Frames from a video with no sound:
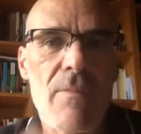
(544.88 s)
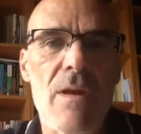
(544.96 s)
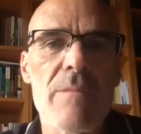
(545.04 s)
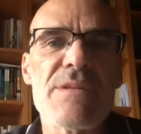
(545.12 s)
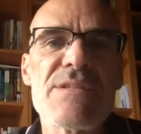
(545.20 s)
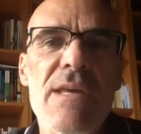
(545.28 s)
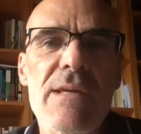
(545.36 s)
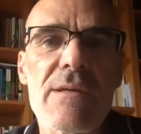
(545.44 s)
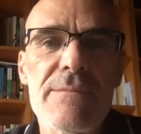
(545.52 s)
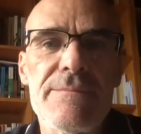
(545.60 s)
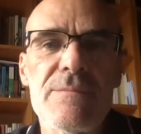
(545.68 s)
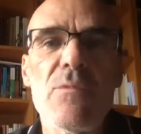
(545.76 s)
a mistake,
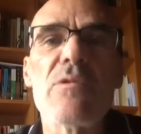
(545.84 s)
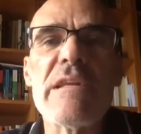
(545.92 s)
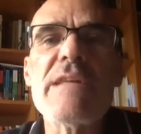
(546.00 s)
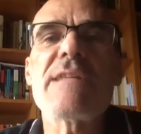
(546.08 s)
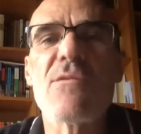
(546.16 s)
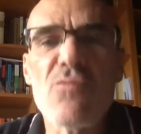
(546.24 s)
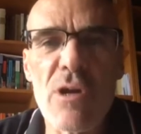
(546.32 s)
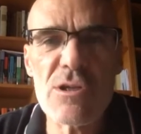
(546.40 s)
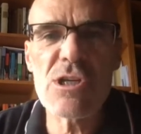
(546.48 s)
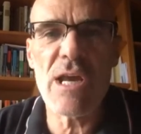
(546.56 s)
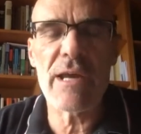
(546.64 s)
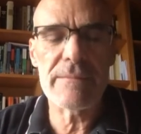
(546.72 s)
or at least I do not
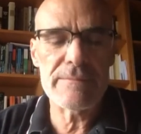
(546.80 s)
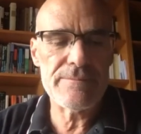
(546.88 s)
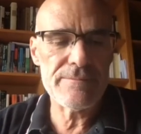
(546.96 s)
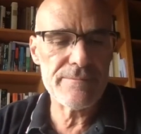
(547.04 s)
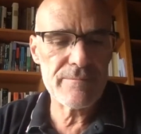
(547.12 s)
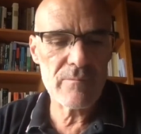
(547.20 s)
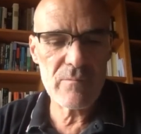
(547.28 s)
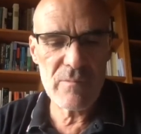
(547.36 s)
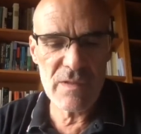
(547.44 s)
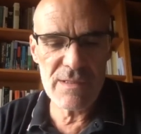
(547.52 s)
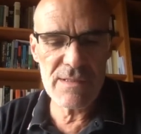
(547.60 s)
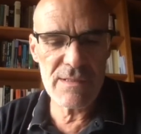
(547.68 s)
share
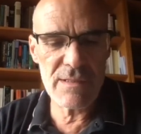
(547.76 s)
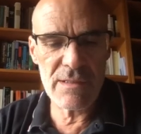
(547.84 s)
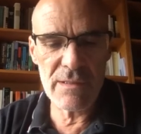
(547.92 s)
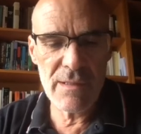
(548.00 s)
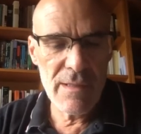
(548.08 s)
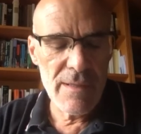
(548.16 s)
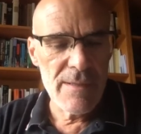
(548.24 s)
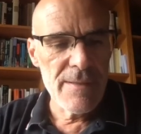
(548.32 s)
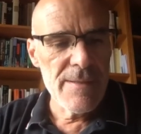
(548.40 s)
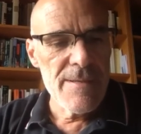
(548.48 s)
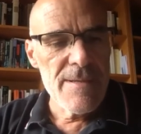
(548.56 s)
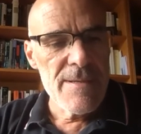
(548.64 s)
this uh,
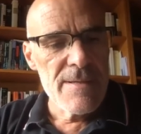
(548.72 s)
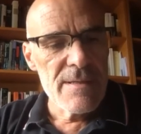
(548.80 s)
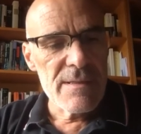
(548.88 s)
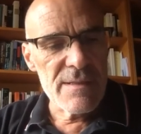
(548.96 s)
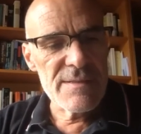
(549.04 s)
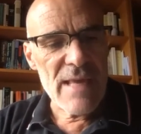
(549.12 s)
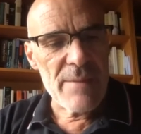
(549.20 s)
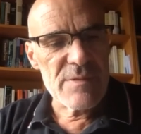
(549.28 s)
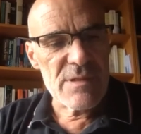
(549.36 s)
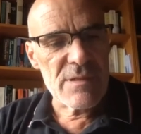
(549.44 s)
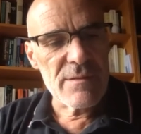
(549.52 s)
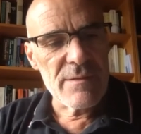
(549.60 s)

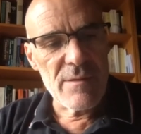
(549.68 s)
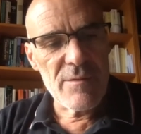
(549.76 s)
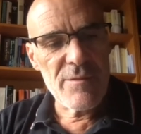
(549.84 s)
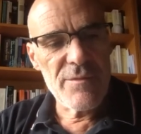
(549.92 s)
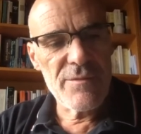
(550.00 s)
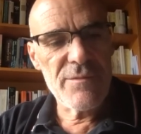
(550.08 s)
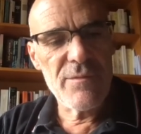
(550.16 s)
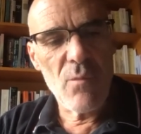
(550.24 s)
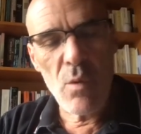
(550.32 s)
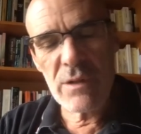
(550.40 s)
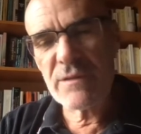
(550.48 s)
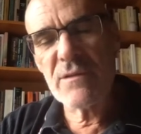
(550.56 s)
conception of
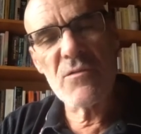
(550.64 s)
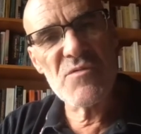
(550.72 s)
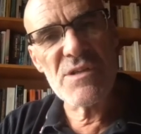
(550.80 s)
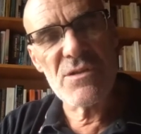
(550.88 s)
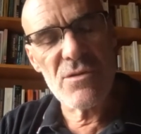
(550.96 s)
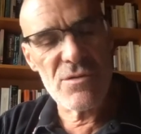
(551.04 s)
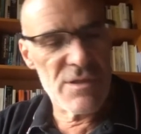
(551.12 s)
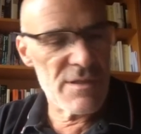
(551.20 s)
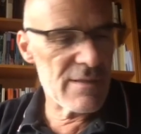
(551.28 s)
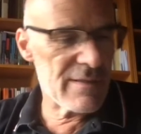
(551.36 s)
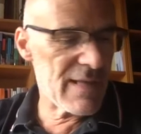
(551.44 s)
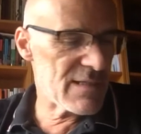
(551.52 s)
what research in
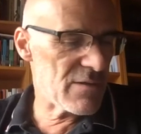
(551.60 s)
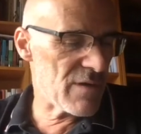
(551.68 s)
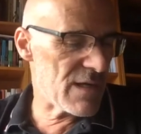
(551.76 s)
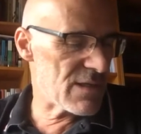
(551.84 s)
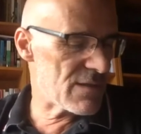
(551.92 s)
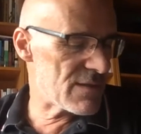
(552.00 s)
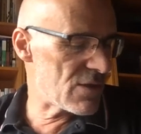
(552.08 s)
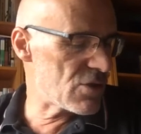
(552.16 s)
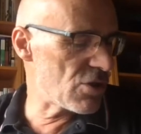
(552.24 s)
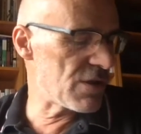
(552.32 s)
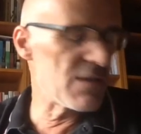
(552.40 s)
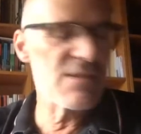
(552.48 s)
international relations
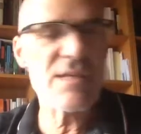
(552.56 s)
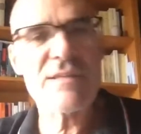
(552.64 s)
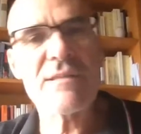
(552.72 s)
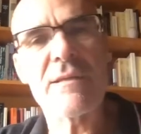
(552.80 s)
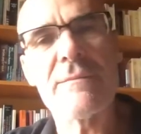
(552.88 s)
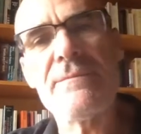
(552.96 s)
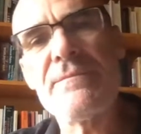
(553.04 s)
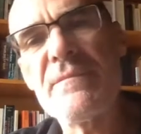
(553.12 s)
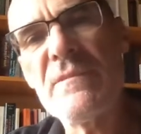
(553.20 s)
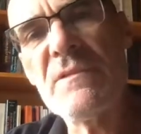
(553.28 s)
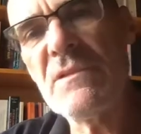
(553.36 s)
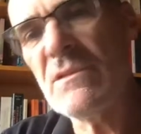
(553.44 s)
should consist in.
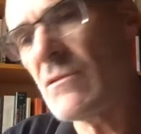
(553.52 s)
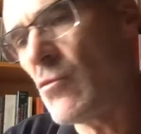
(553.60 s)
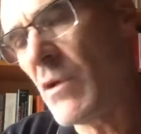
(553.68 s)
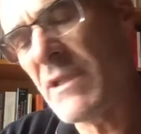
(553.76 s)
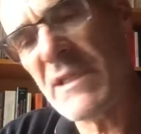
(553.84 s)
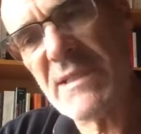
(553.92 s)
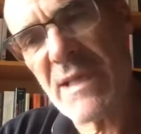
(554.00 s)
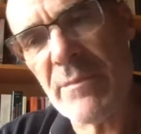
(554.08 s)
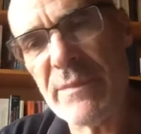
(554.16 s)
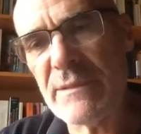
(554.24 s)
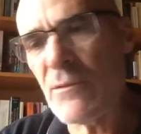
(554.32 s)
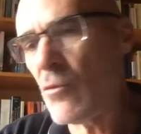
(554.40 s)
One
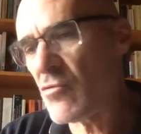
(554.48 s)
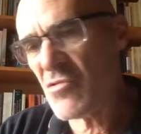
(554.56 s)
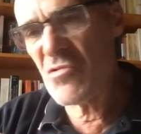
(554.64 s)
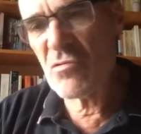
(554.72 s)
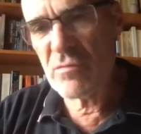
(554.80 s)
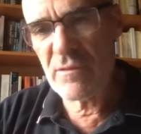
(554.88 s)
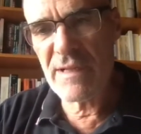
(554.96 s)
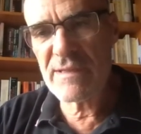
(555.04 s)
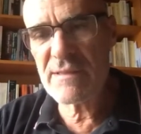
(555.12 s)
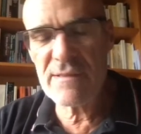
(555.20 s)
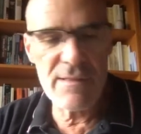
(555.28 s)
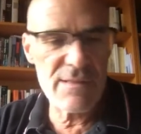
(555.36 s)
example or two.
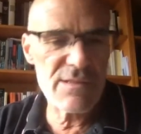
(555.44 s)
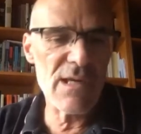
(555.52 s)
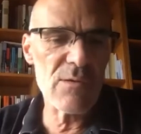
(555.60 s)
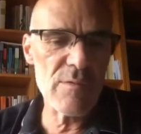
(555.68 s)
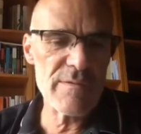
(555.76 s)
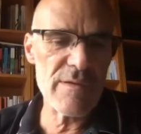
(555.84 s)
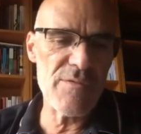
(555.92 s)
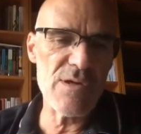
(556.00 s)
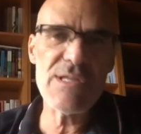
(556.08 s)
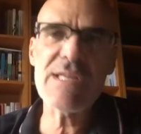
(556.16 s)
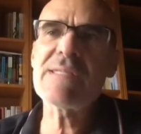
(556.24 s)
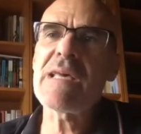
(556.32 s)
Let's start with the
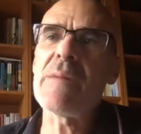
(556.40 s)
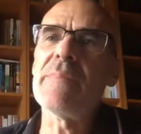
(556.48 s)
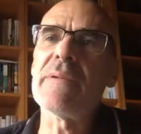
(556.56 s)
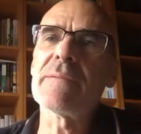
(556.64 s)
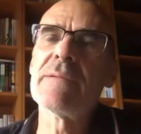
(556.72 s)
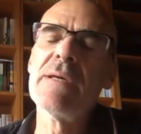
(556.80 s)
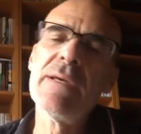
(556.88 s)
first example.